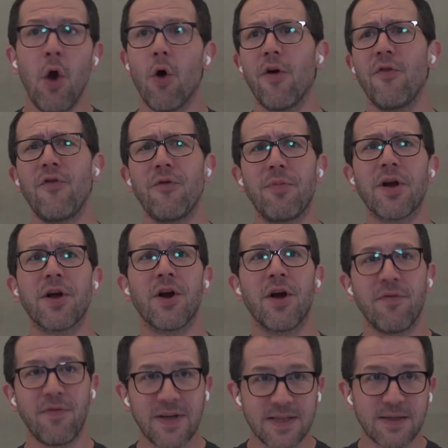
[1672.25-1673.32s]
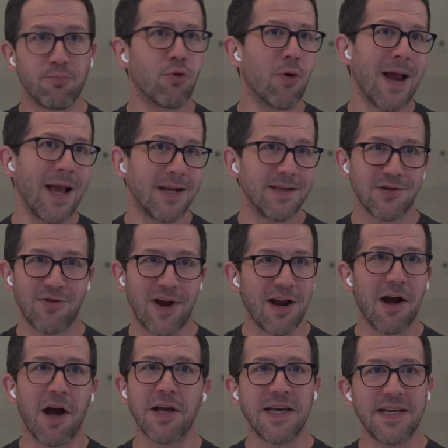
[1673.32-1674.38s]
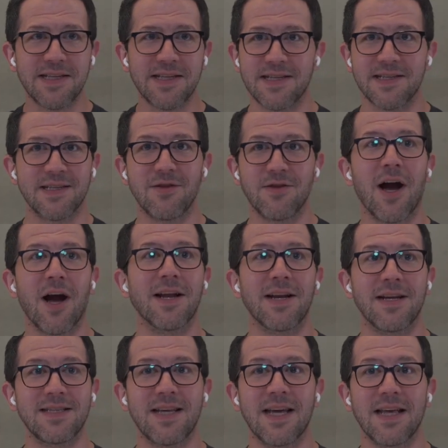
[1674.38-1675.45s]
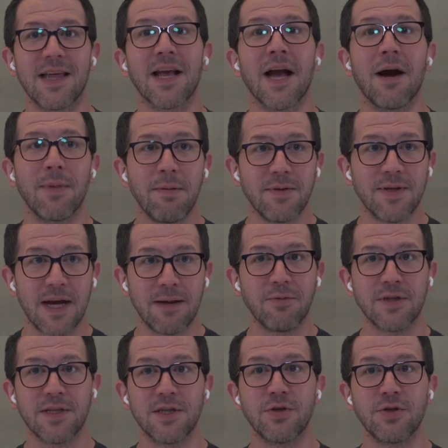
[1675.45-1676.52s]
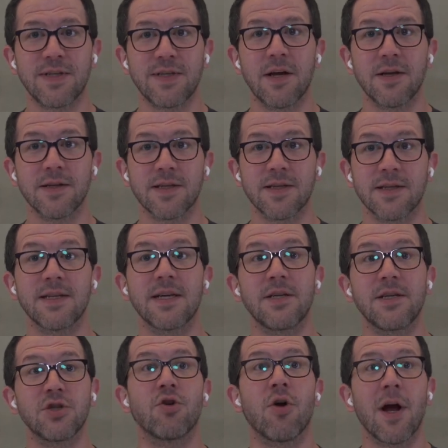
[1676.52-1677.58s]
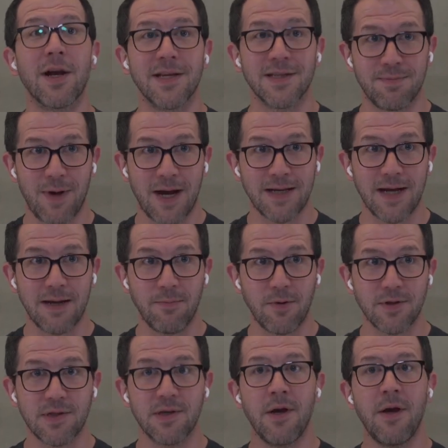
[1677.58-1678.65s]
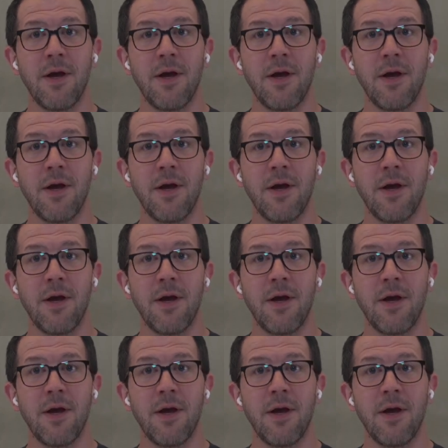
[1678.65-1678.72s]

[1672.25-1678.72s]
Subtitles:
Or if you're big enough, it's brands, right? Huggies is not going to say how many diapers did you sell? It's going to say, does your audience buy diapers?